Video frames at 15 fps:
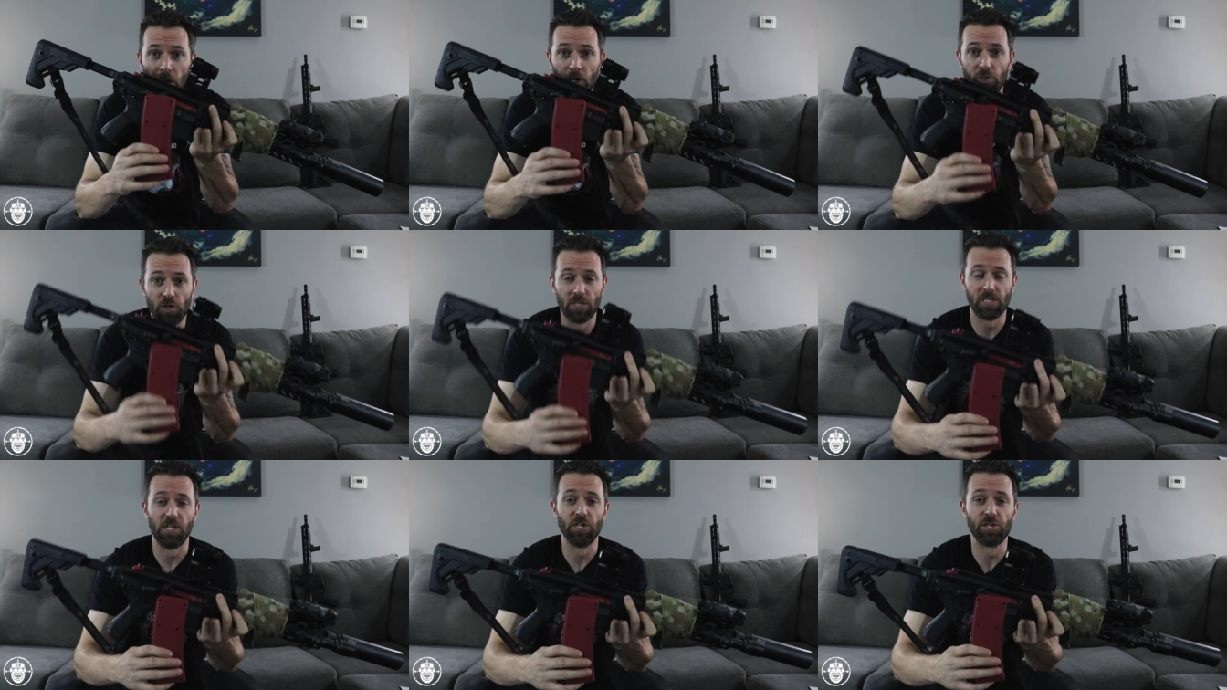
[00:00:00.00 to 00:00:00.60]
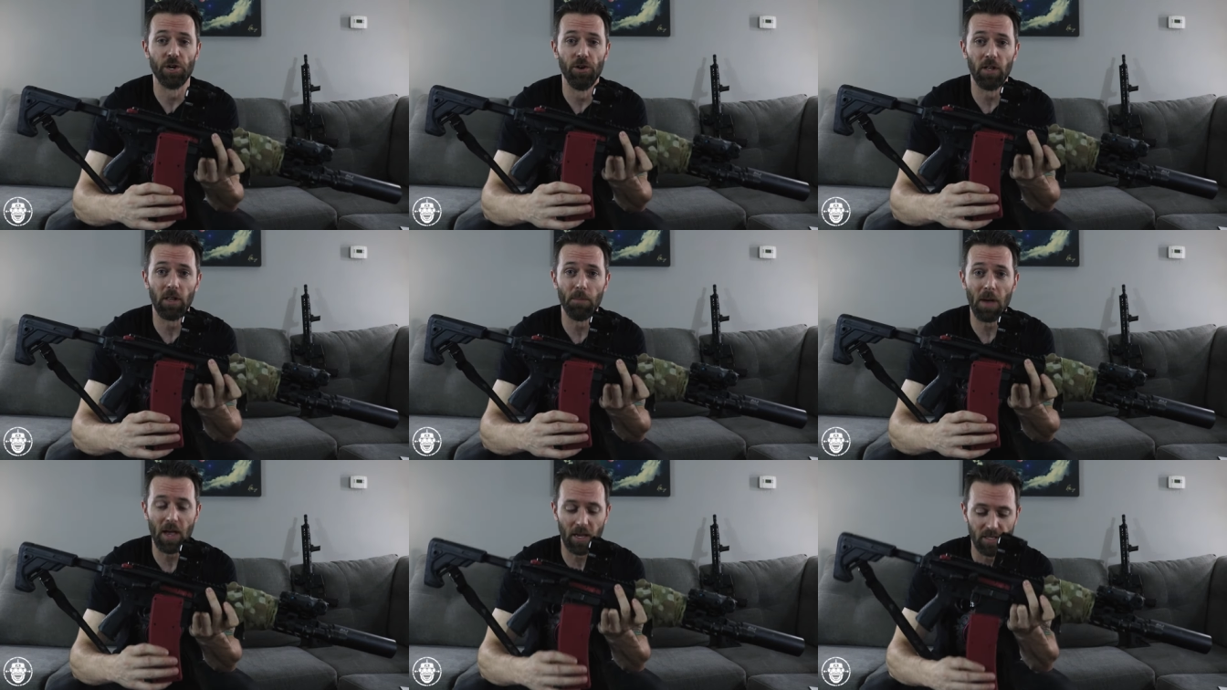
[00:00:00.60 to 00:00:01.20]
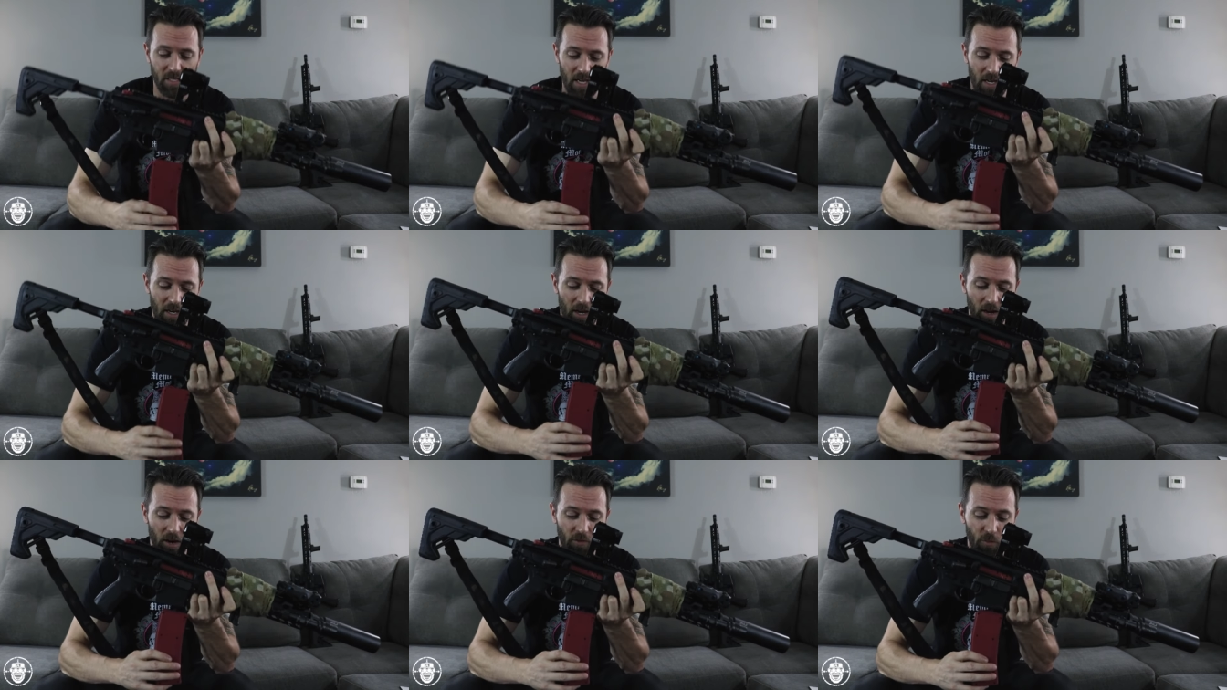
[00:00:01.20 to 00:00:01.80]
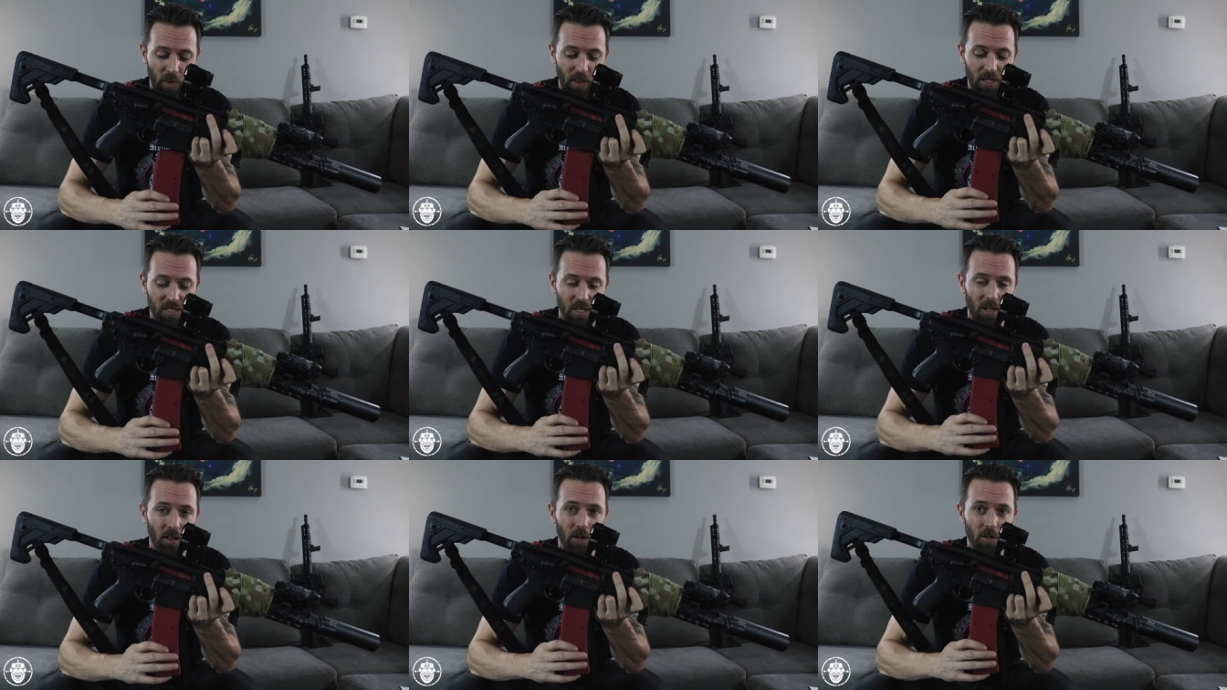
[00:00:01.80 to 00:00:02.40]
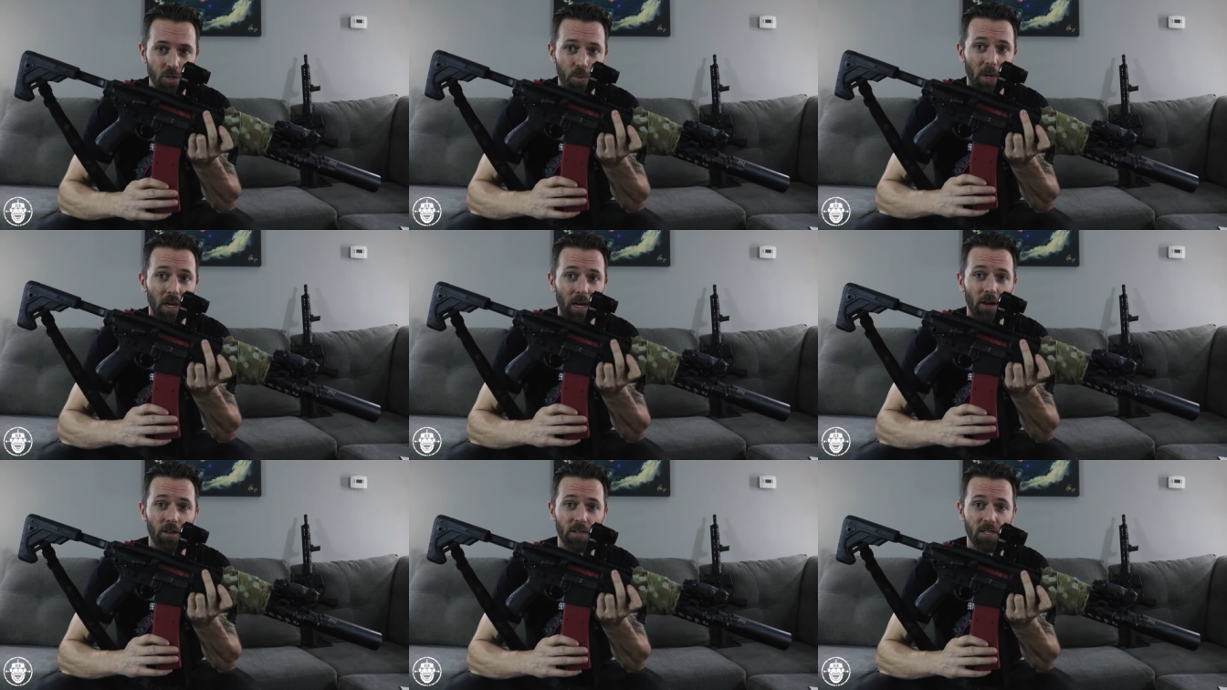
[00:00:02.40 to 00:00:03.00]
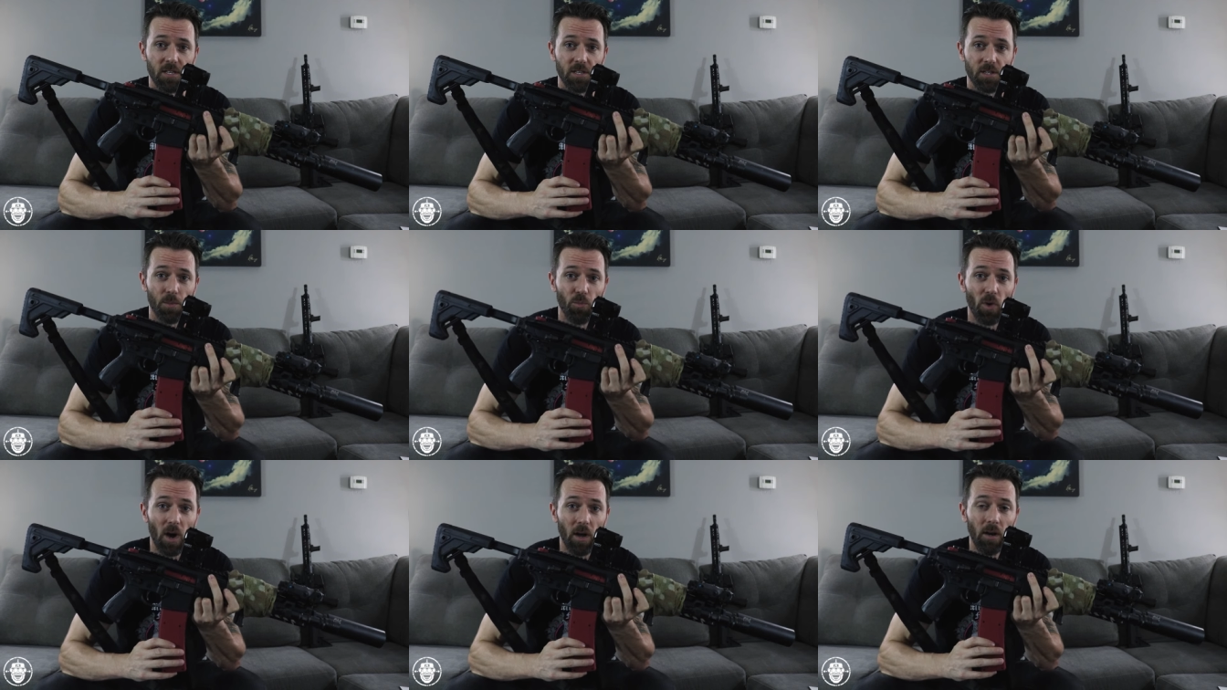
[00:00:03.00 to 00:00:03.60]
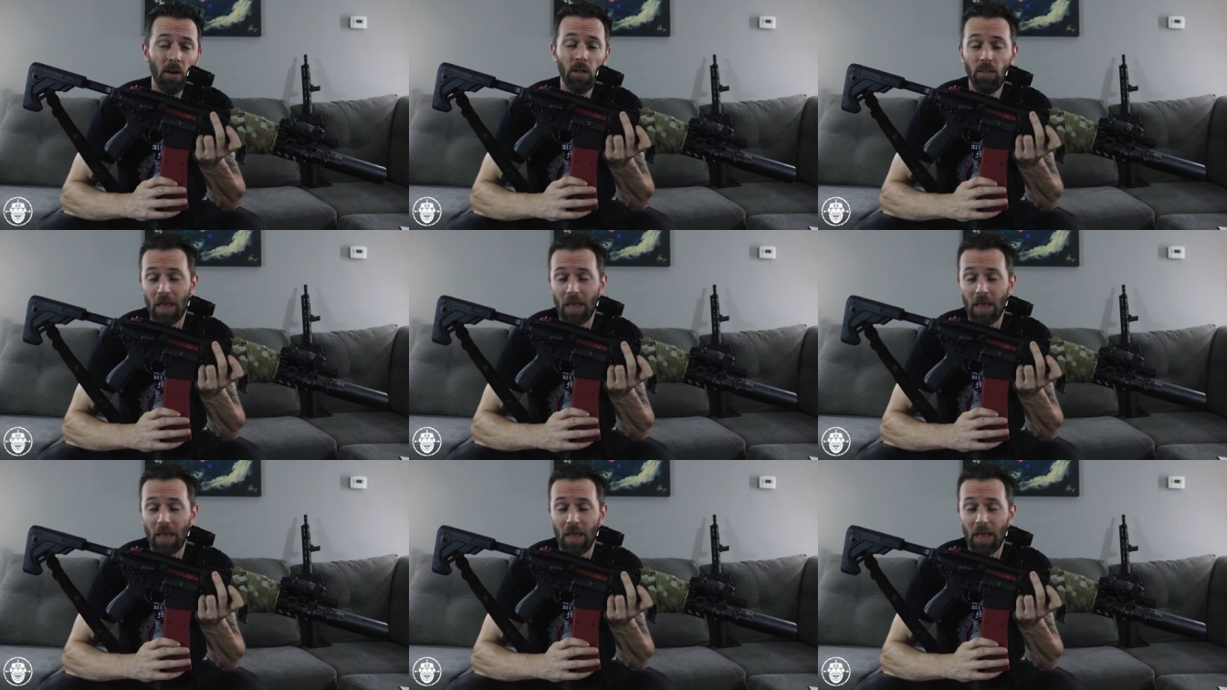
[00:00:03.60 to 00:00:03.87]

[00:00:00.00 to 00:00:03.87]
Just inserting the magazine here, if we listen close, we can hear the system run.